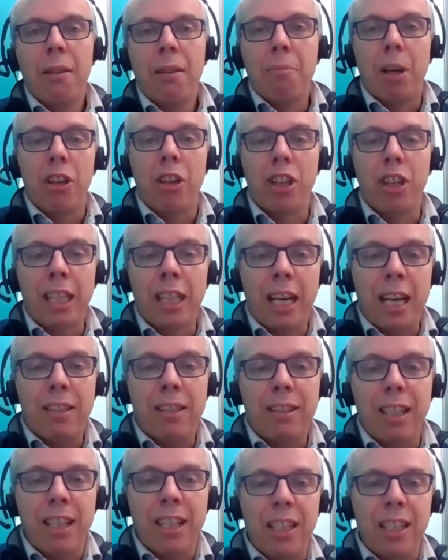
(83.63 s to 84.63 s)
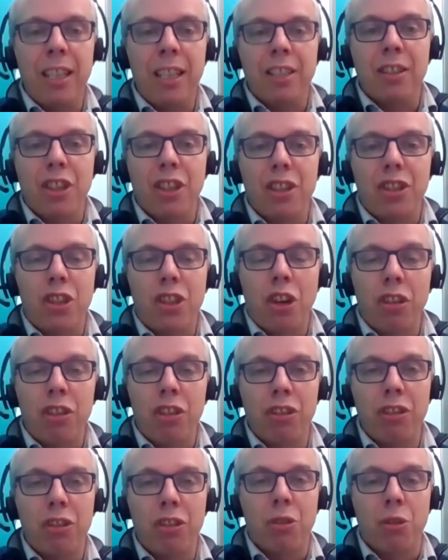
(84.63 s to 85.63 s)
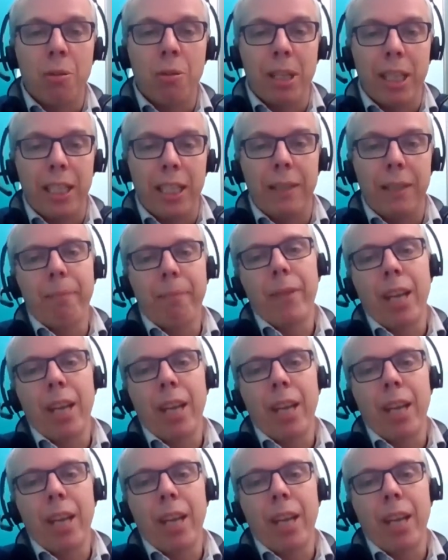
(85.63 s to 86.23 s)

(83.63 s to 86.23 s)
My other guest is Jonathan Drummey,